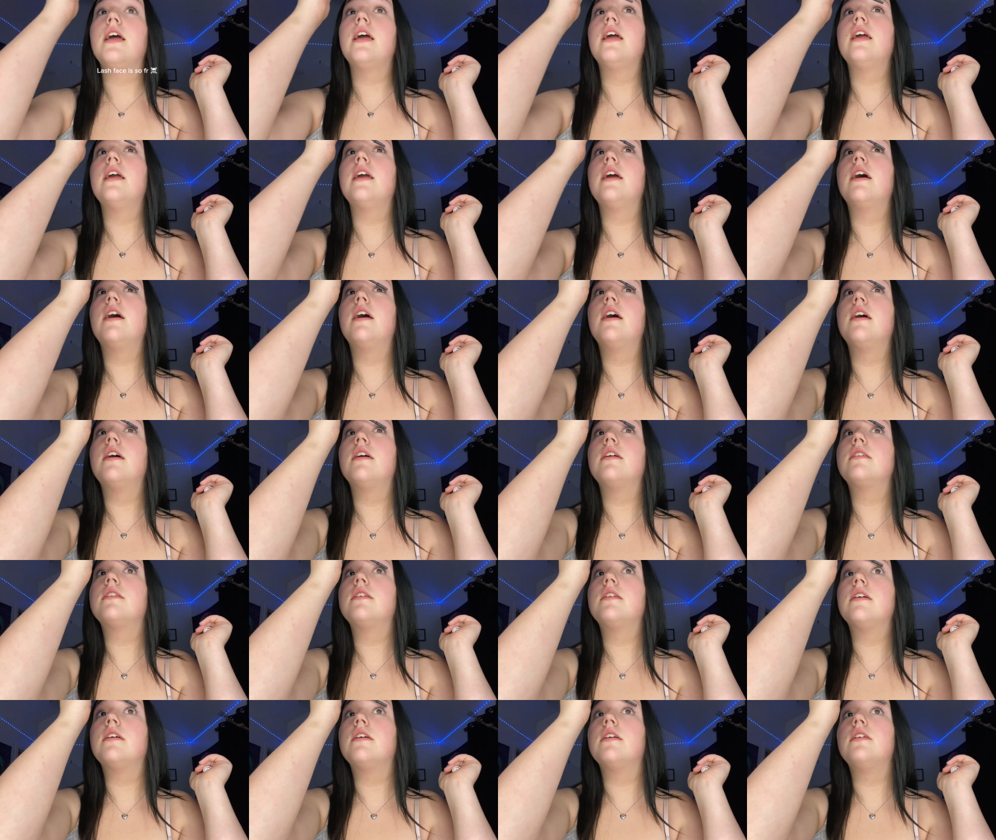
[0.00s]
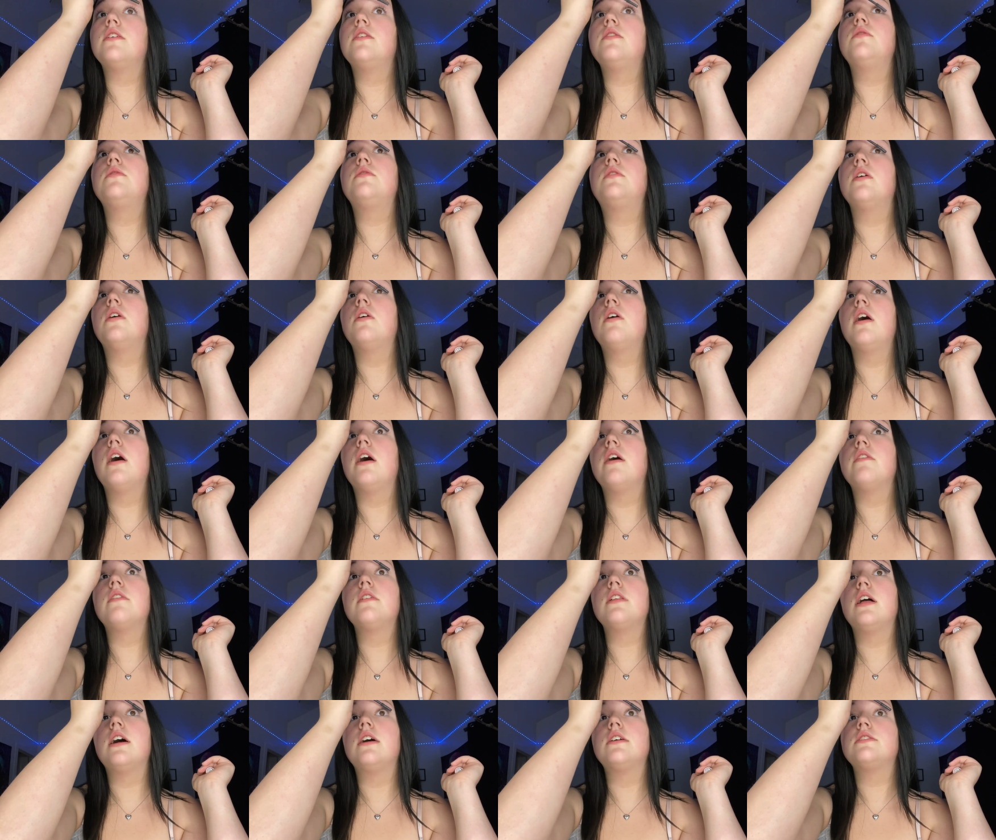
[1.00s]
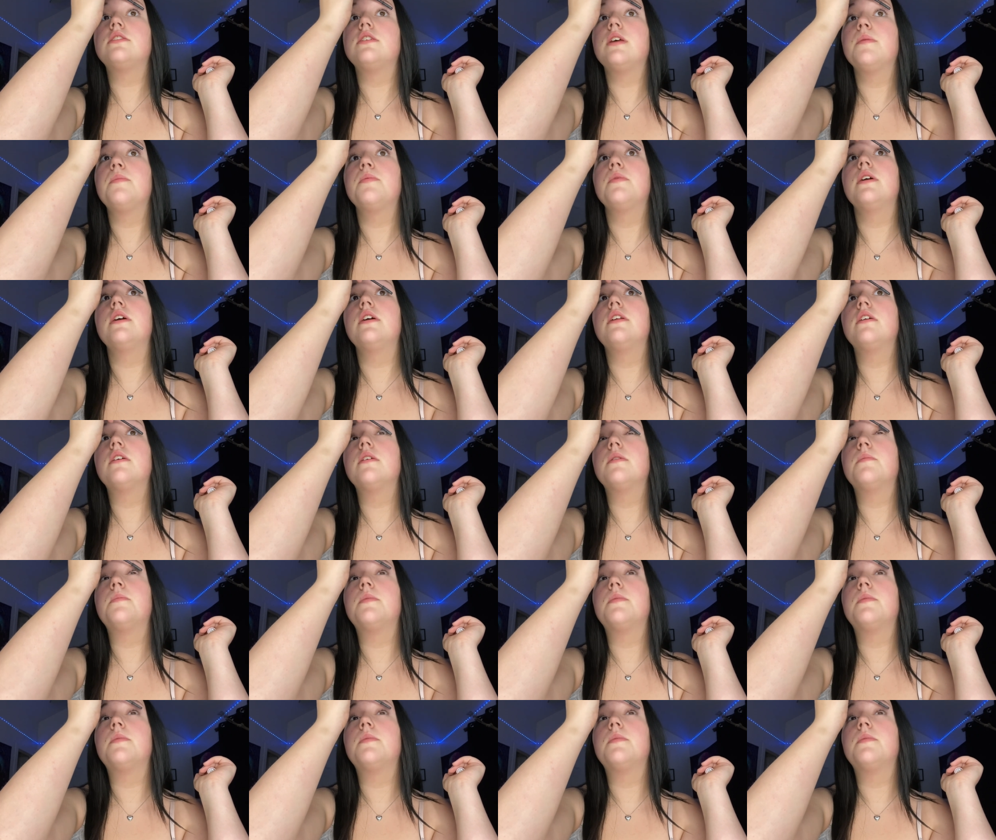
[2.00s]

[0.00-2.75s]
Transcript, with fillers: And you don't have a lash separator